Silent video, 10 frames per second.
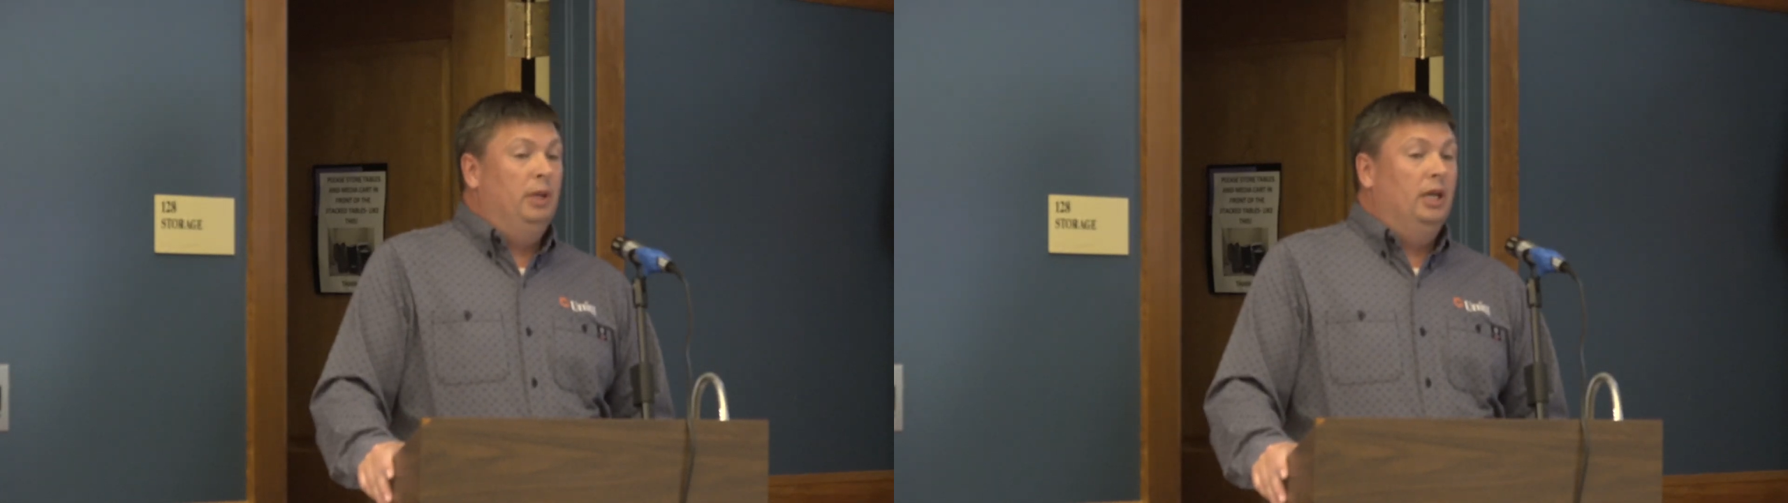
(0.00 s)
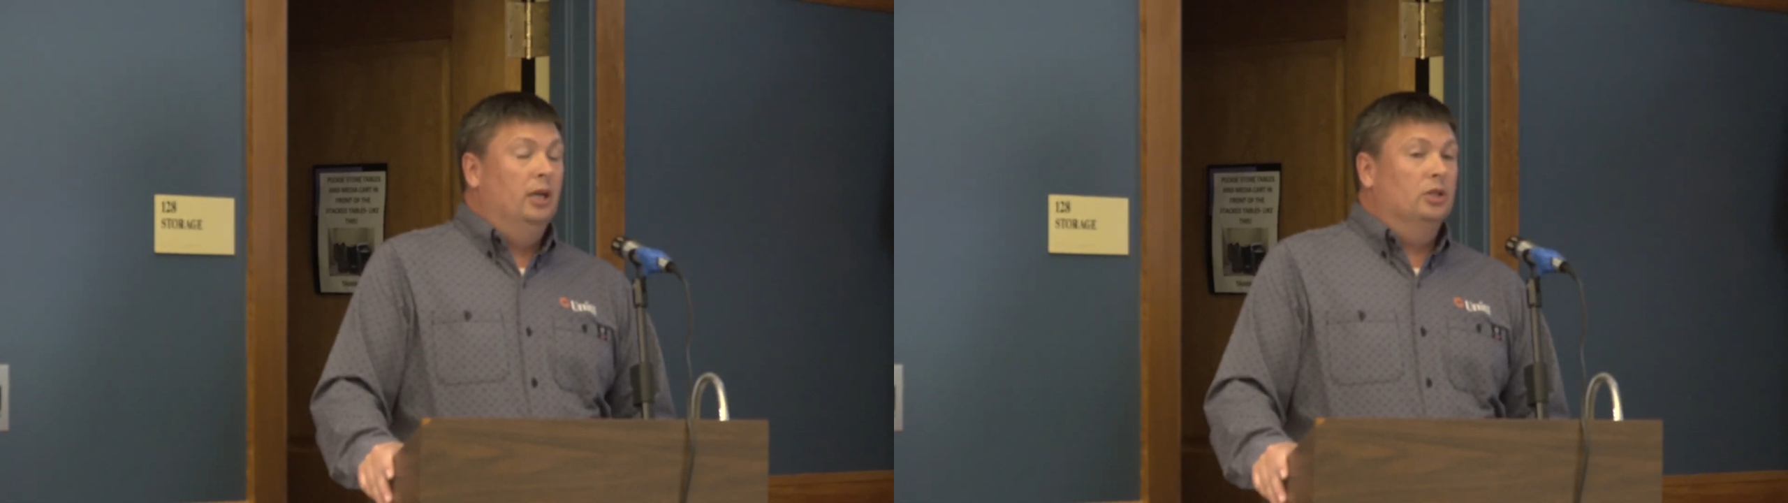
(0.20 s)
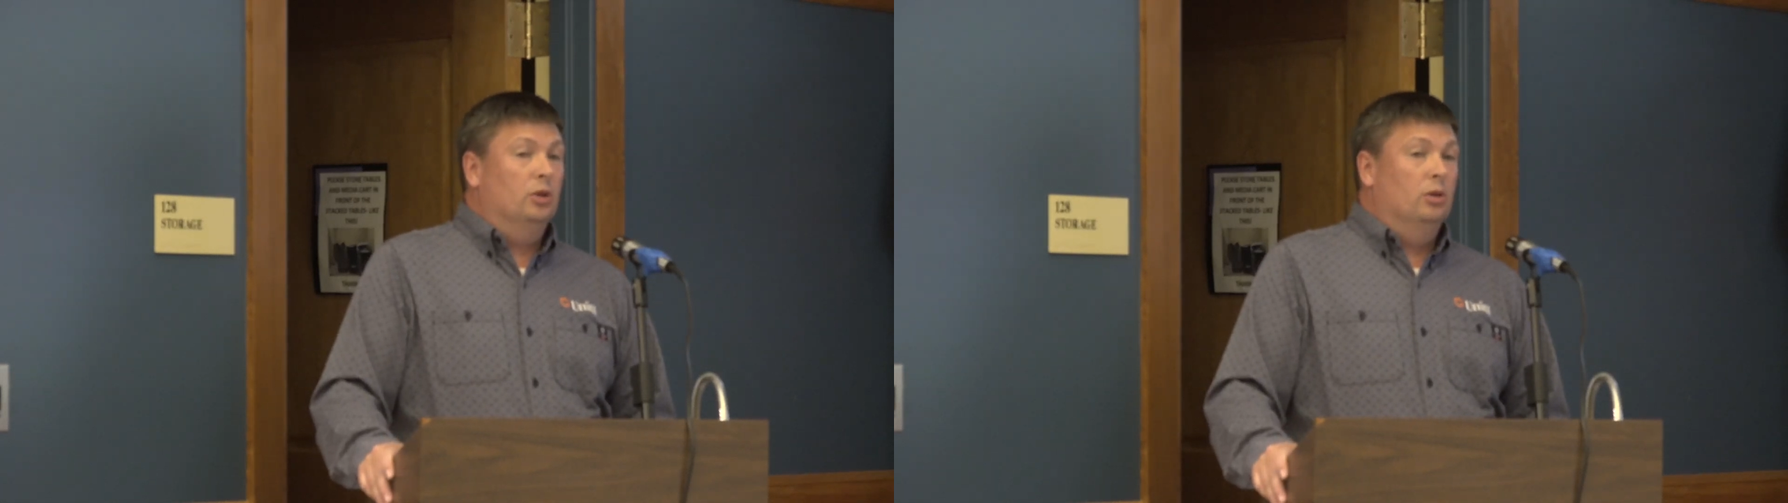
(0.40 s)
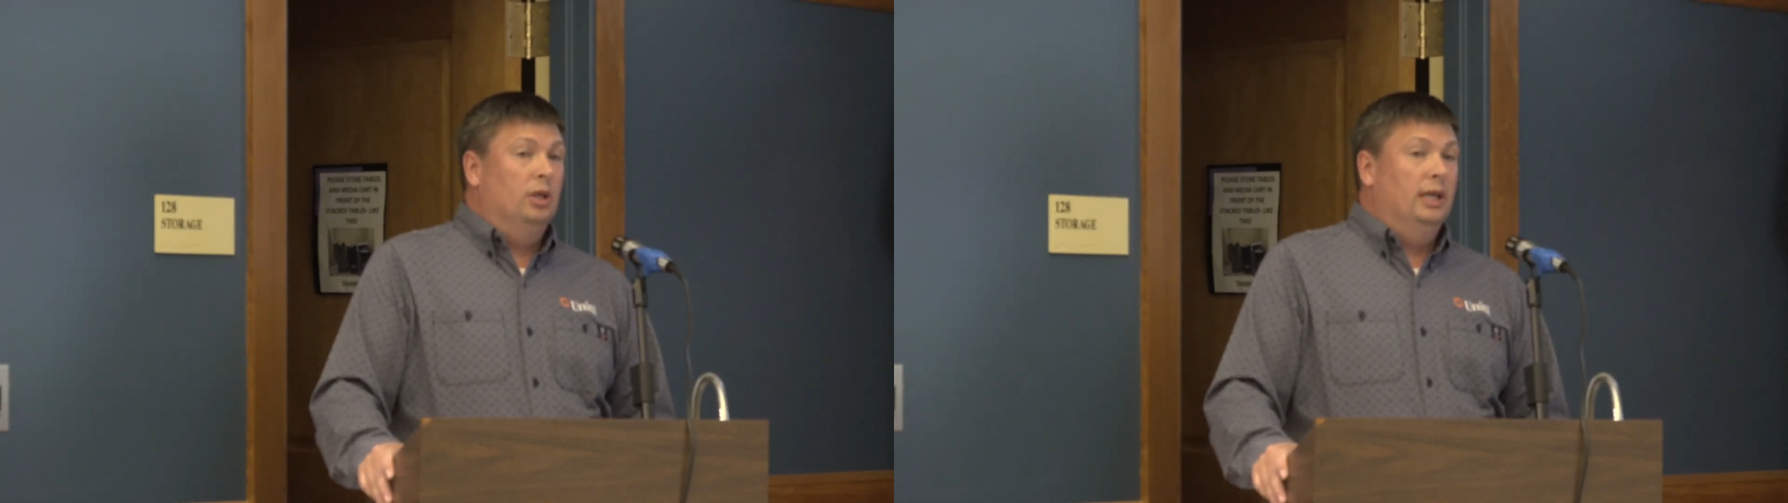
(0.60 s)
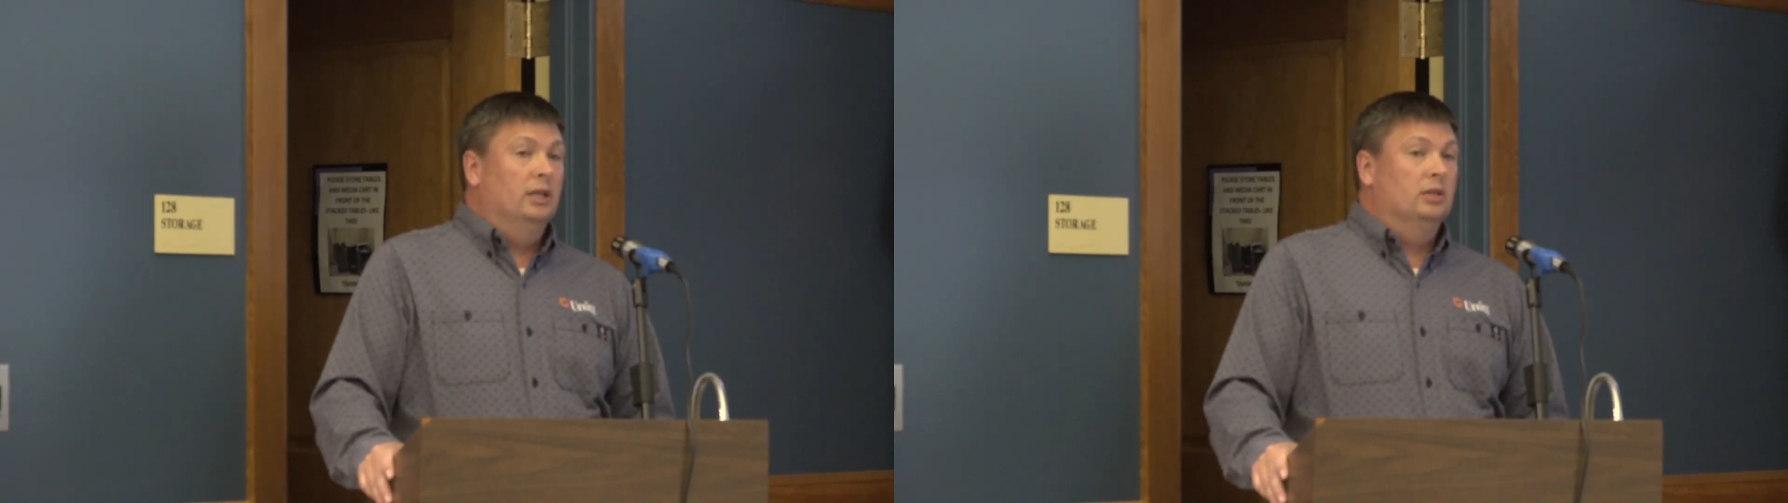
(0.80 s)
begin as
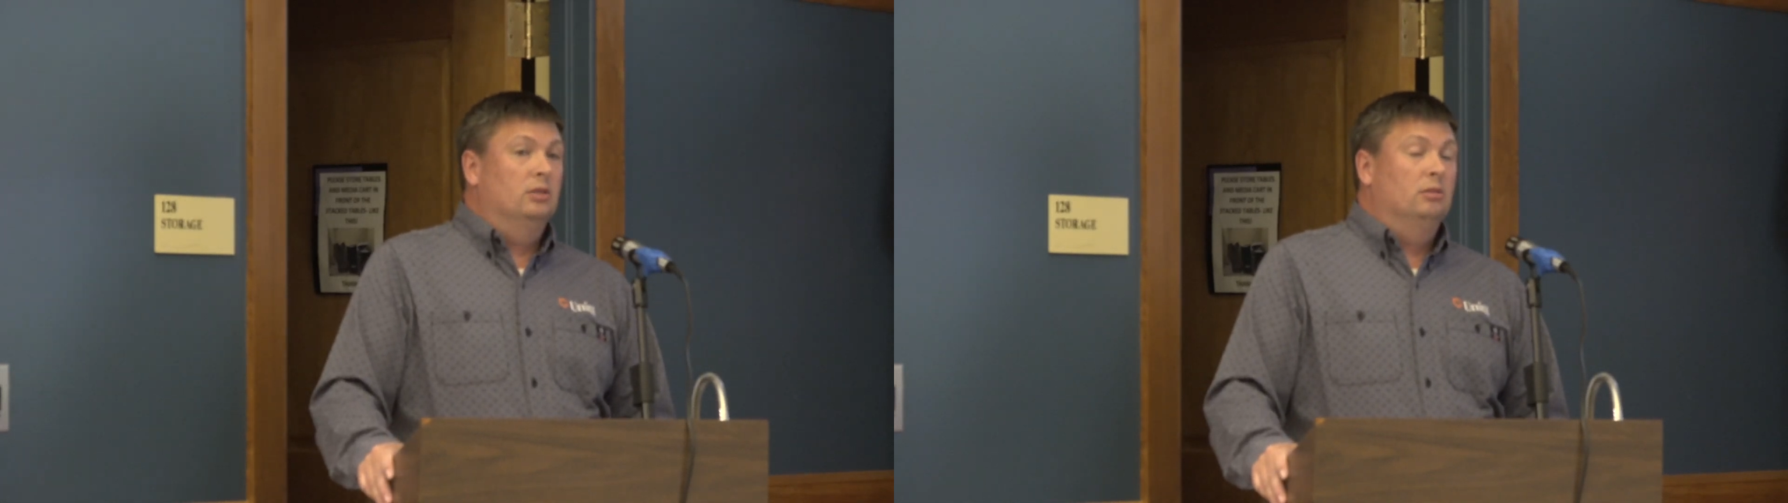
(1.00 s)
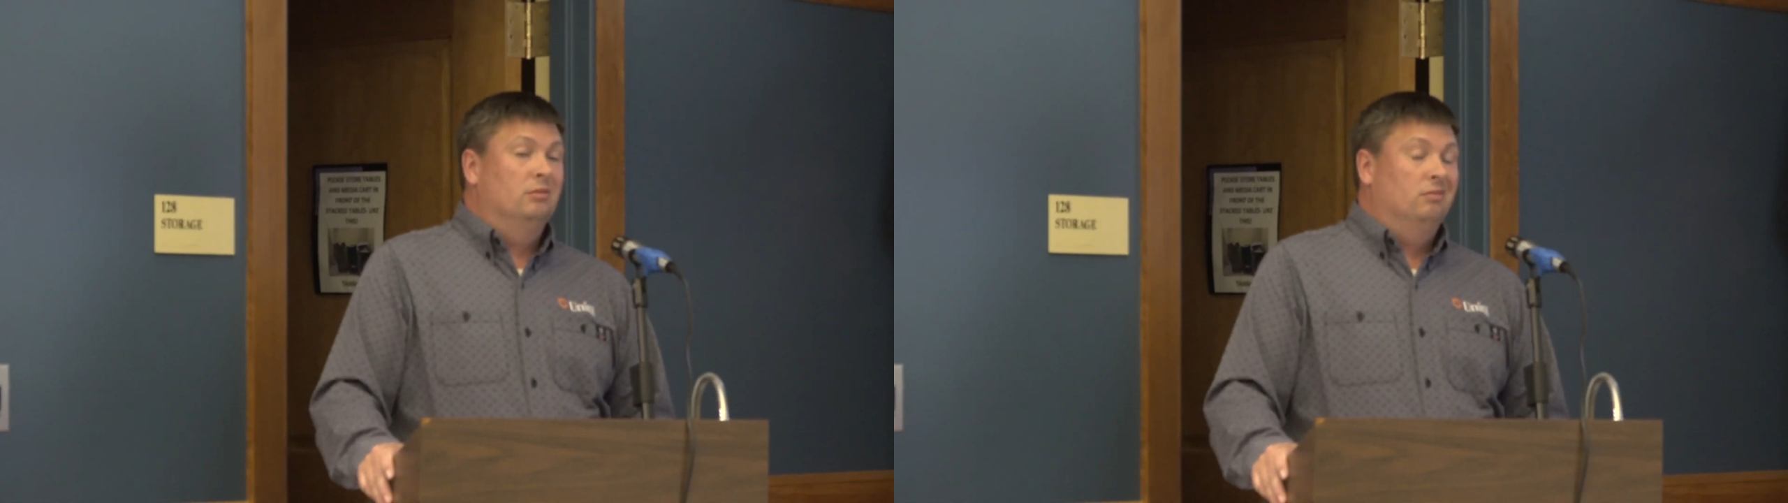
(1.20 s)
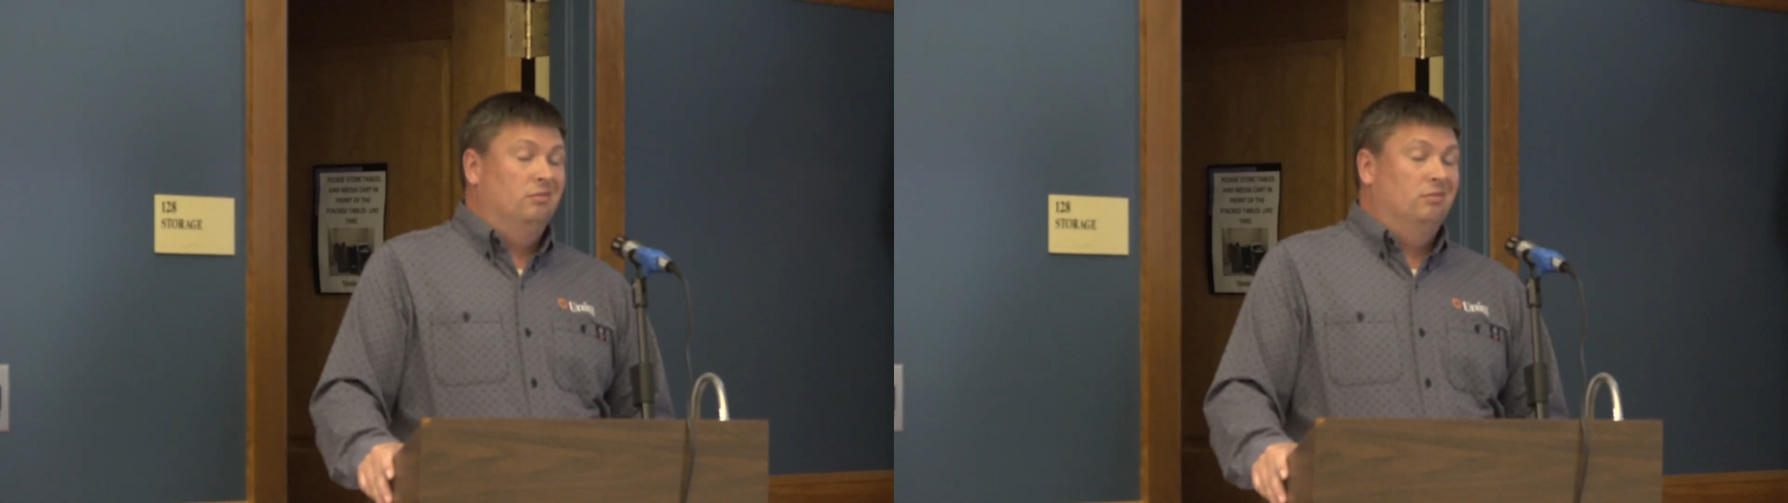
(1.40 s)
early as